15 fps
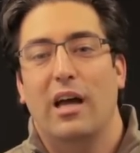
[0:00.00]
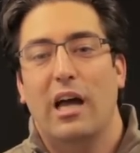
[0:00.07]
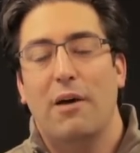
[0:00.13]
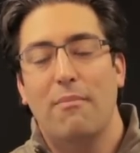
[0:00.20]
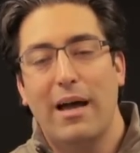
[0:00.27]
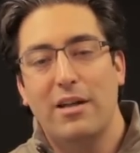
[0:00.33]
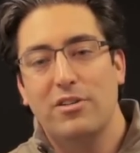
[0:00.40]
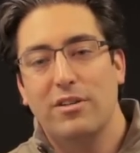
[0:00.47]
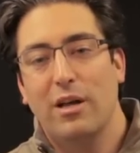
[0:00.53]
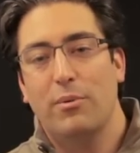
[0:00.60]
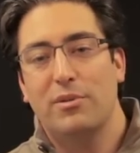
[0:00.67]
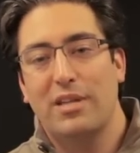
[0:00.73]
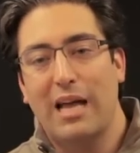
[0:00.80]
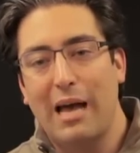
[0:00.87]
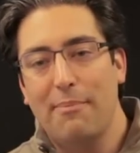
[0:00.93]
Imagine that
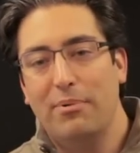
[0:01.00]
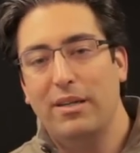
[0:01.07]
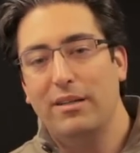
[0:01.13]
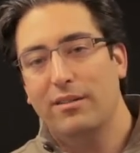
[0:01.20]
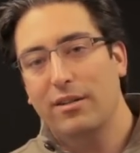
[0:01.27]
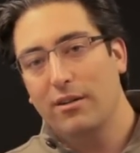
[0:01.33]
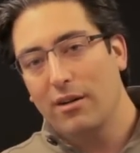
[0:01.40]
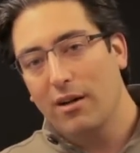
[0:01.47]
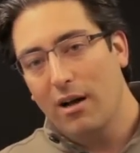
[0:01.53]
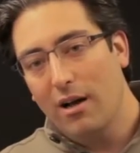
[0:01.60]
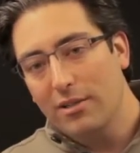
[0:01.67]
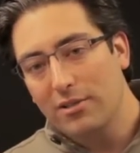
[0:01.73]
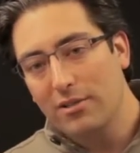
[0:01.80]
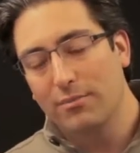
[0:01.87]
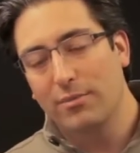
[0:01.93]
what's happening to your
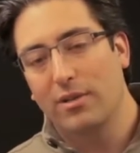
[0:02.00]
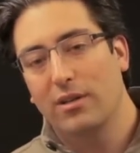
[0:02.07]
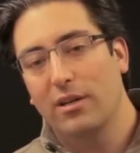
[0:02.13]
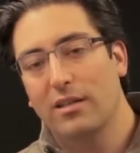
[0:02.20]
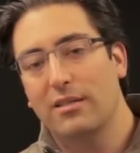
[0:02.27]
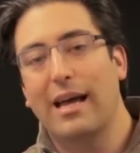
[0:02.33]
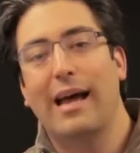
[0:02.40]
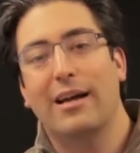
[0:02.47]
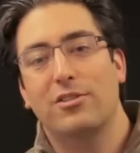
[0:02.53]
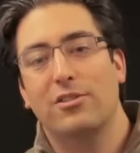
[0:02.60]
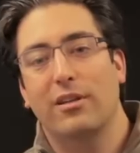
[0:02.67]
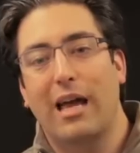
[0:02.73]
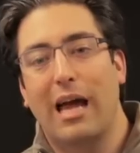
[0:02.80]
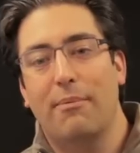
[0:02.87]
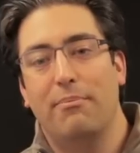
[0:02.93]
customer is
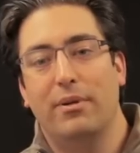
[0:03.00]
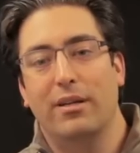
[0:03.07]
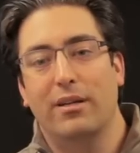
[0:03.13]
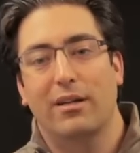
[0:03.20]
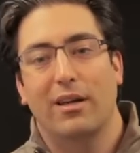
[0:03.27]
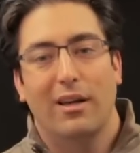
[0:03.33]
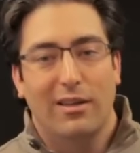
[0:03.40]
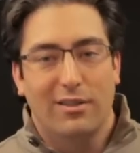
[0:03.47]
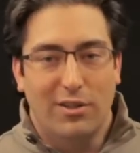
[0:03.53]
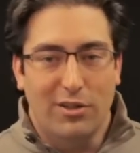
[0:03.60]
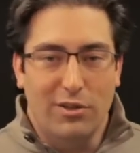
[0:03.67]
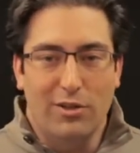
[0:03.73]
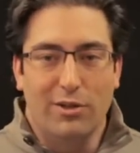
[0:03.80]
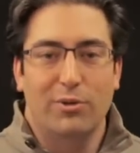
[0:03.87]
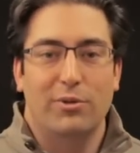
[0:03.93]
actually happening to
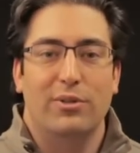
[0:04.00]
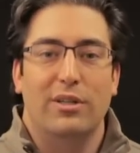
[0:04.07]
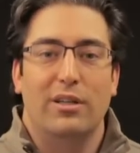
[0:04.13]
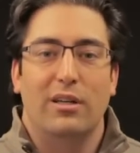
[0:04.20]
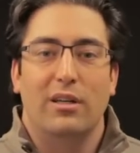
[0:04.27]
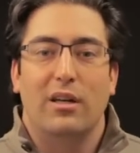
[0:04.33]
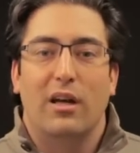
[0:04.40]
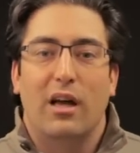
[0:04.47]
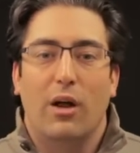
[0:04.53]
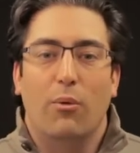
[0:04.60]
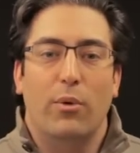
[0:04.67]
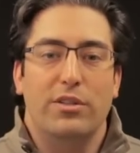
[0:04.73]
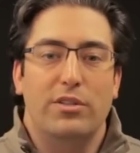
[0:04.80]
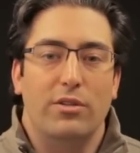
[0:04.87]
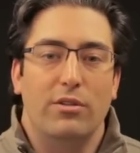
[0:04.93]
you. And
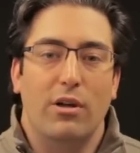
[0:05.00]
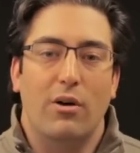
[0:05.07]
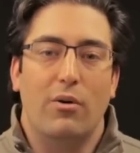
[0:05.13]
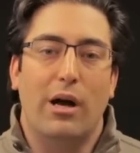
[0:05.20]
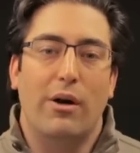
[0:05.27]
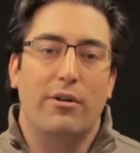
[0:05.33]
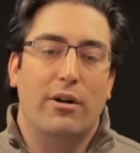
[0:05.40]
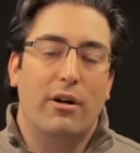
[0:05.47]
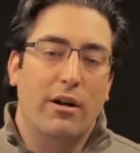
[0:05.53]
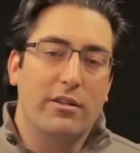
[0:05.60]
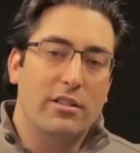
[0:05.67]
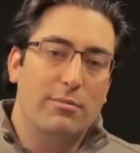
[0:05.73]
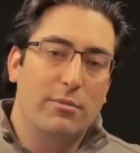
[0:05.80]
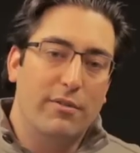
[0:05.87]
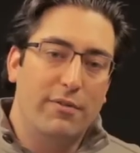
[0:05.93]
once you know how your
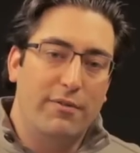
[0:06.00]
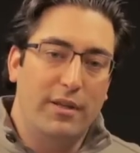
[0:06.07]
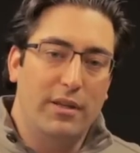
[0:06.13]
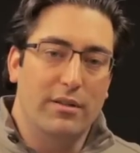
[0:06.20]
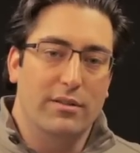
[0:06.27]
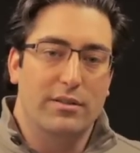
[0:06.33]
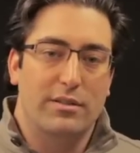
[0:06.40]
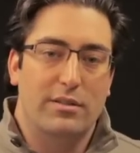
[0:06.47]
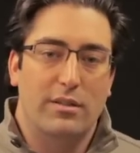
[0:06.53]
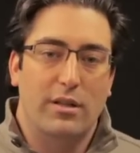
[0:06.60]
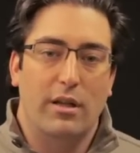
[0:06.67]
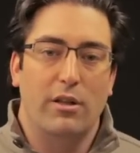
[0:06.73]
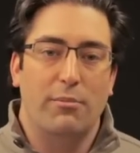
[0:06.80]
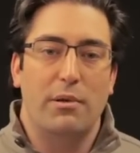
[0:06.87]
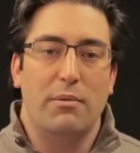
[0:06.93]
customer feels,
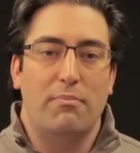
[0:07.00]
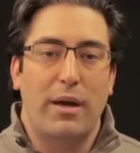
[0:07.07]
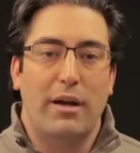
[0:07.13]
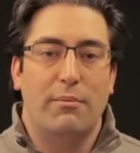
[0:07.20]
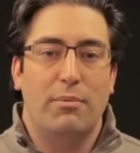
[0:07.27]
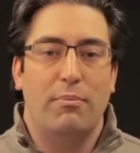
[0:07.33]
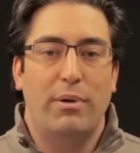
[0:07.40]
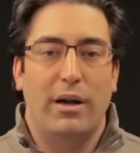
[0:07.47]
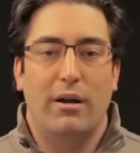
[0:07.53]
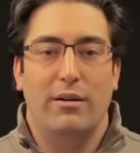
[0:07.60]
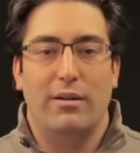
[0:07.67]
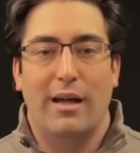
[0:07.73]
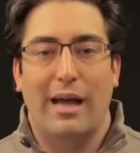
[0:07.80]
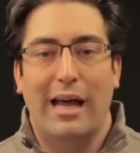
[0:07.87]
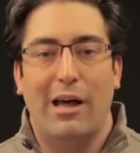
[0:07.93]
you'll be better
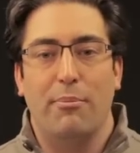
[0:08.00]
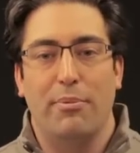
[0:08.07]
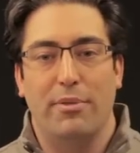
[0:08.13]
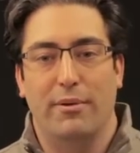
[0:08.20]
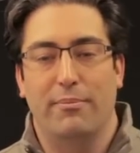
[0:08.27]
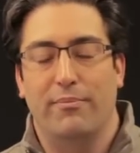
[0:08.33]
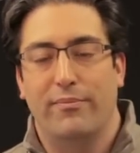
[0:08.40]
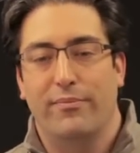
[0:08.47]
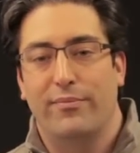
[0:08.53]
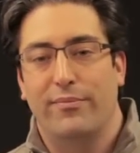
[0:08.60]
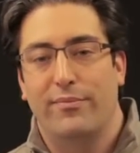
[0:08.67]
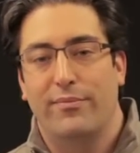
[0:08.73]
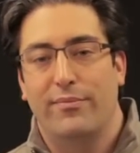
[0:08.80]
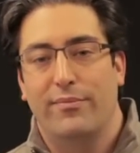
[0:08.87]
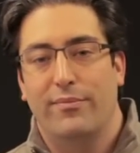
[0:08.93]
prepared to help them.
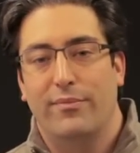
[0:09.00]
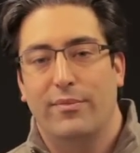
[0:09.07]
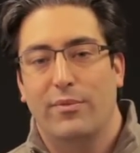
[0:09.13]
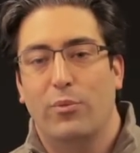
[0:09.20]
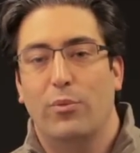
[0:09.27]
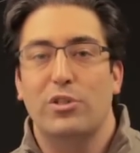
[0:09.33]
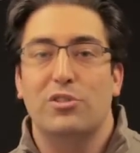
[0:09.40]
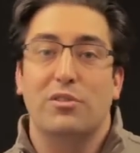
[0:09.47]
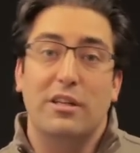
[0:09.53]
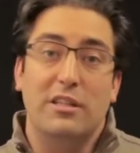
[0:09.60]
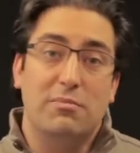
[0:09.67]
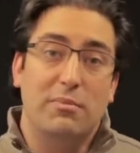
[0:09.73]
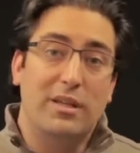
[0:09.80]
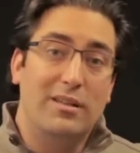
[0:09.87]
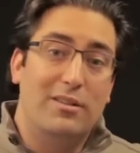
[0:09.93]
Which leads
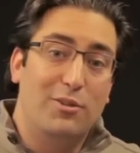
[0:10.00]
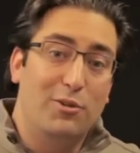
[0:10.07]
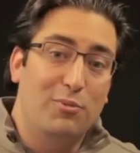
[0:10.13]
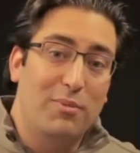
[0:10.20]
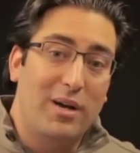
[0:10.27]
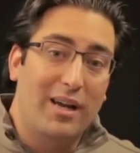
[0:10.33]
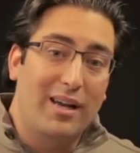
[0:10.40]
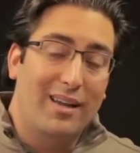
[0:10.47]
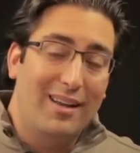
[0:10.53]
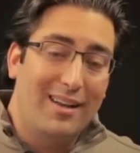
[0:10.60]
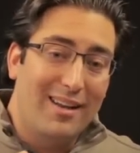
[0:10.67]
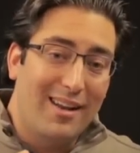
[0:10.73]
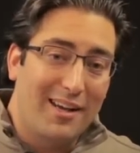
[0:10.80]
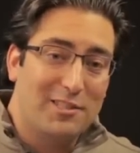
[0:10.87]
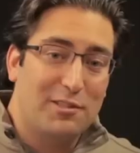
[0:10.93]
me to my
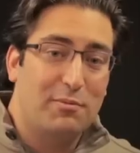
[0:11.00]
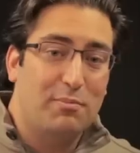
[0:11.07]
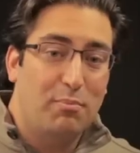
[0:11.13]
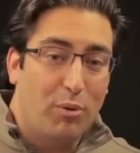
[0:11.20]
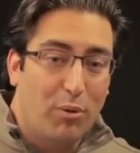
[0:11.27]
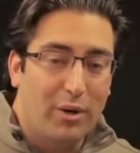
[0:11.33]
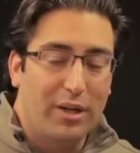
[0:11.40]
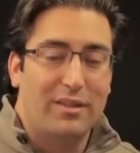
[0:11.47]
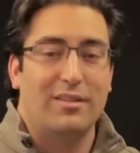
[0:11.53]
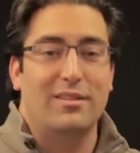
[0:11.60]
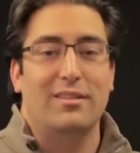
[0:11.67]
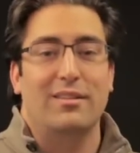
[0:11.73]
next point.